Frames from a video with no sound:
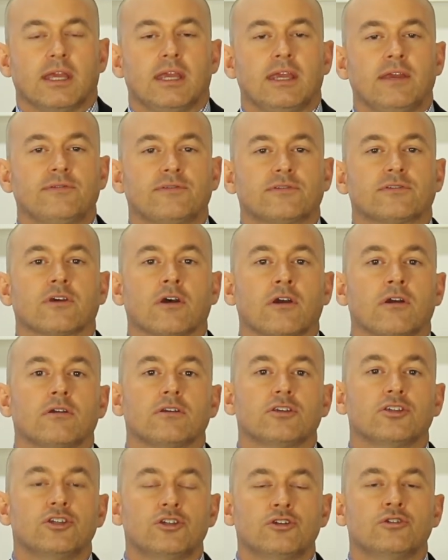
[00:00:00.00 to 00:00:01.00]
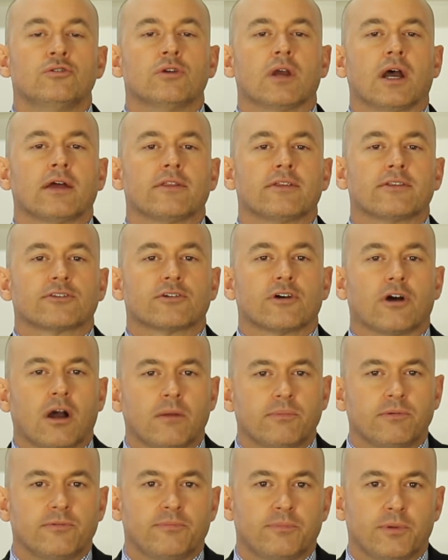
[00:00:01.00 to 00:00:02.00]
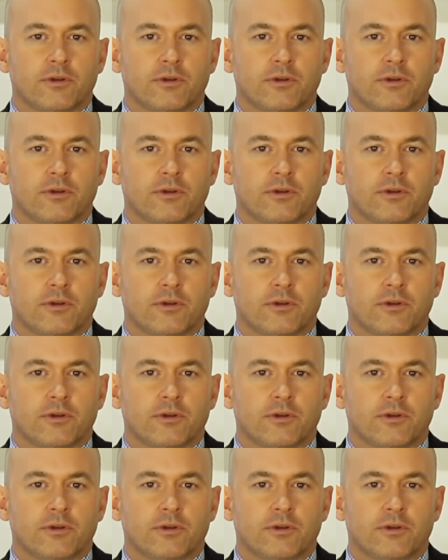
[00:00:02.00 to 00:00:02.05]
If so, you are the type of